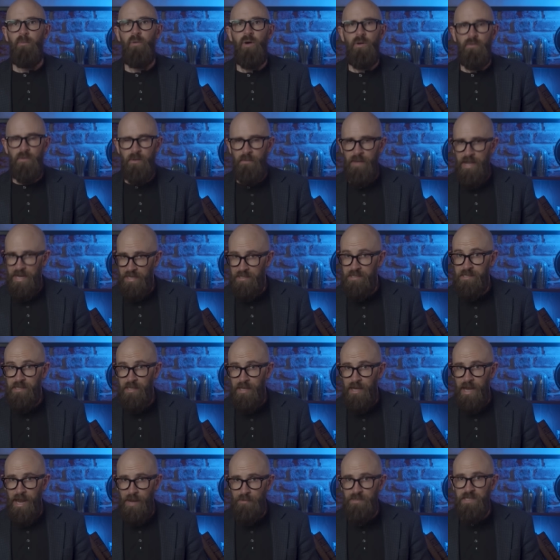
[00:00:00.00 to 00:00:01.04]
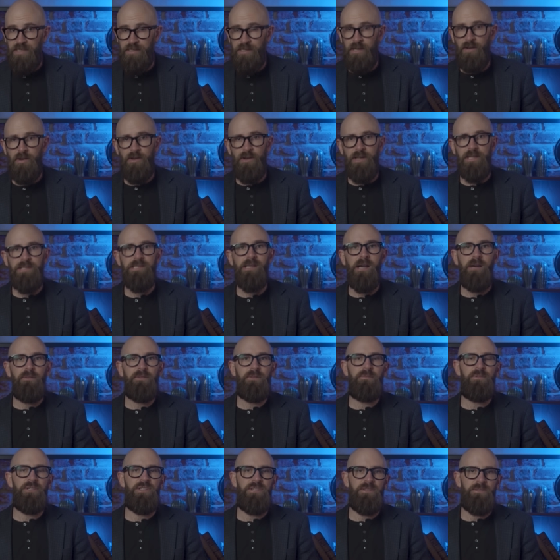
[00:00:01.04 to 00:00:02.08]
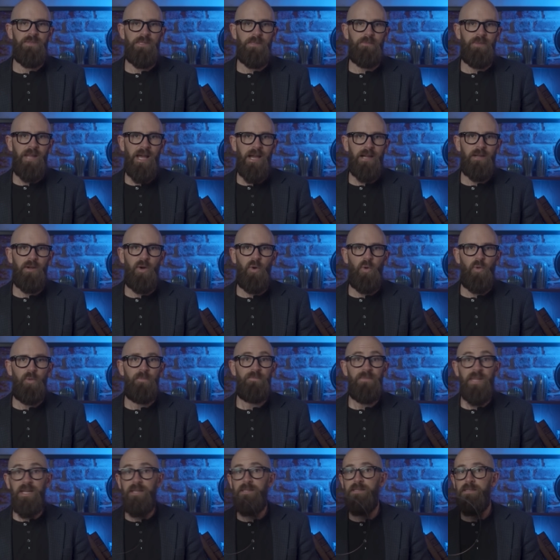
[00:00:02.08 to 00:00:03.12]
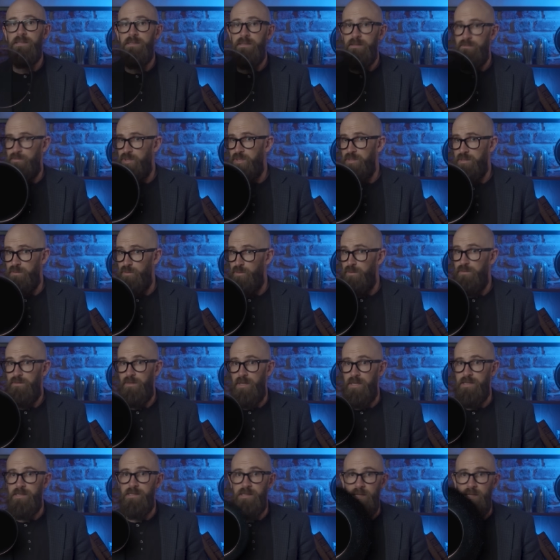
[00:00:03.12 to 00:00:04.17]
and what remains collapses in on itself to produce the black hole. It is impossible for us